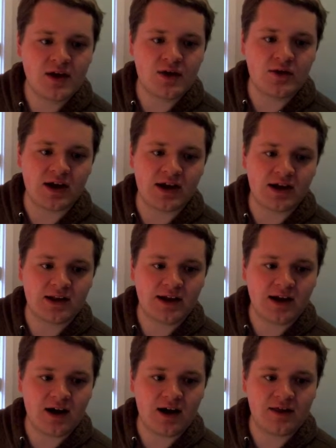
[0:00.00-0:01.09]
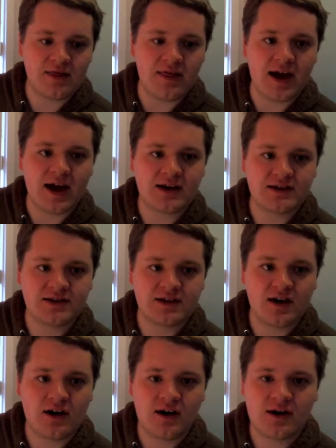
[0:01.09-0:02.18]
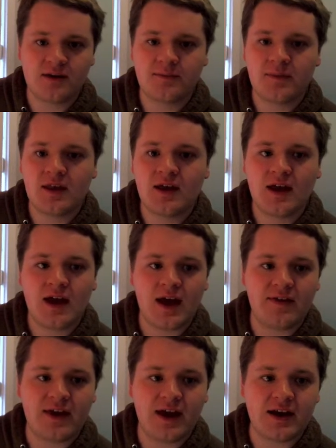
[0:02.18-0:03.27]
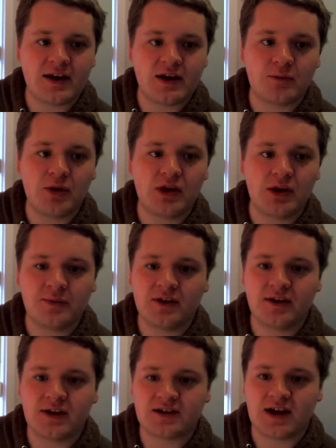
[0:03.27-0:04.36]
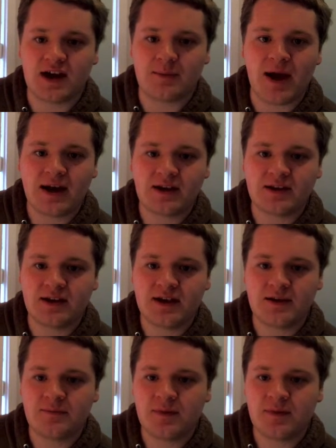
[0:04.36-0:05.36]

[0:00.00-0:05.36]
You can click on that song, and then it'll pull up the lyrics automatically.